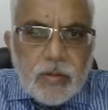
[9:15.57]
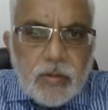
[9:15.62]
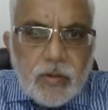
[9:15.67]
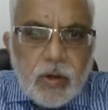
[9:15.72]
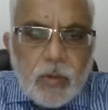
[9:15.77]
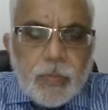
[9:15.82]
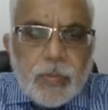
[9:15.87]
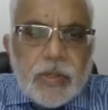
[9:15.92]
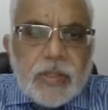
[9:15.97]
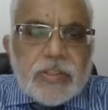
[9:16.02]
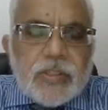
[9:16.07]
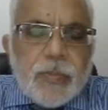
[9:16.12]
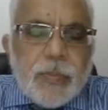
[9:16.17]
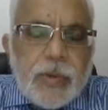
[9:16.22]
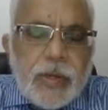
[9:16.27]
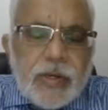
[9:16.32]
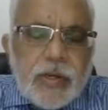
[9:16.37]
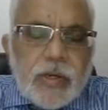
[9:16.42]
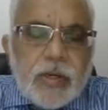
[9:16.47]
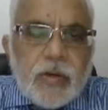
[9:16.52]
obtains a
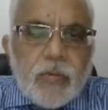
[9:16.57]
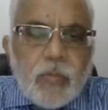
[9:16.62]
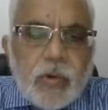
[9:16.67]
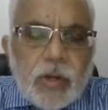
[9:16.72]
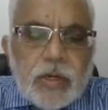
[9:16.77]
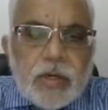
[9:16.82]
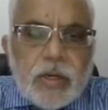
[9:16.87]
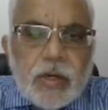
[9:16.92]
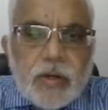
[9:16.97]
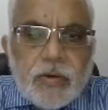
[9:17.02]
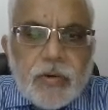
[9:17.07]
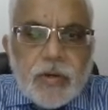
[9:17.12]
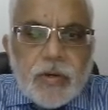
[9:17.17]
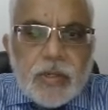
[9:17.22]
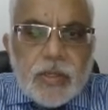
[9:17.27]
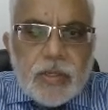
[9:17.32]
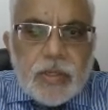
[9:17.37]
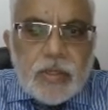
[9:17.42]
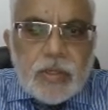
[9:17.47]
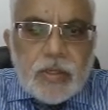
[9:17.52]
patent in one country,